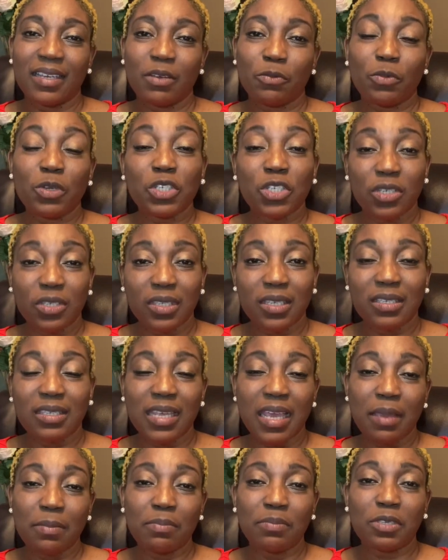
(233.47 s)
which is the
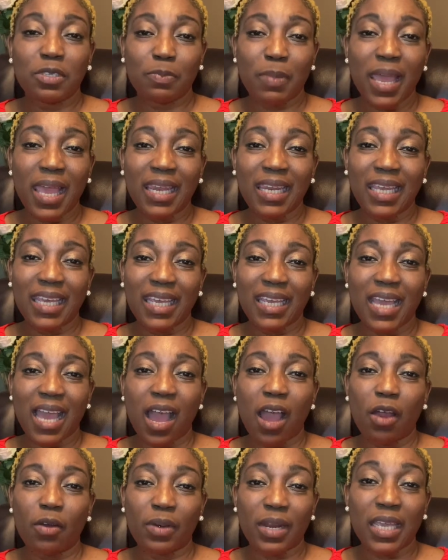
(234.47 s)
same spelling,
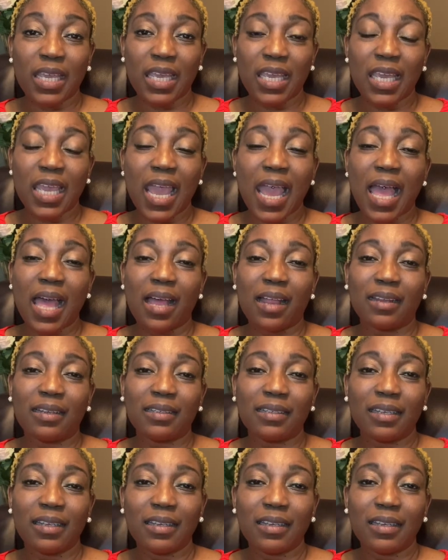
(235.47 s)
R-E-E-L.